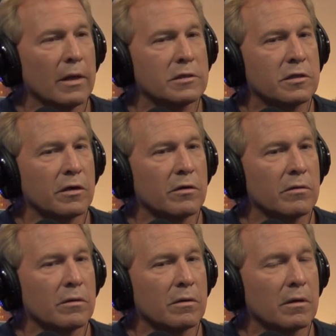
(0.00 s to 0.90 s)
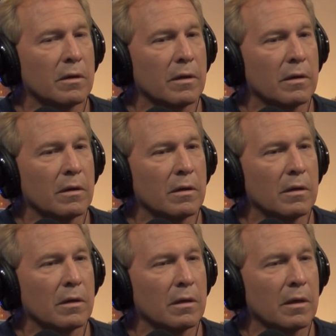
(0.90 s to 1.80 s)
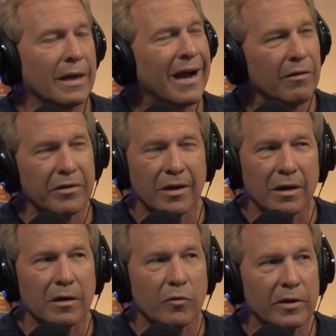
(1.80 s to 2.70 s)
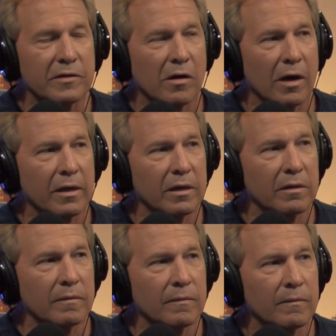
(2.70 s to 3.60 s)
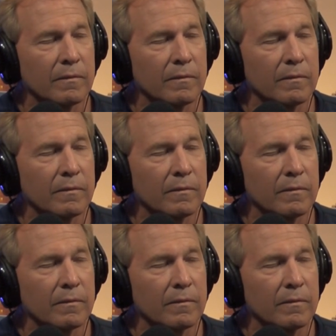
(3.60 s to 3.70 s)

Is there, like, how young are we talking?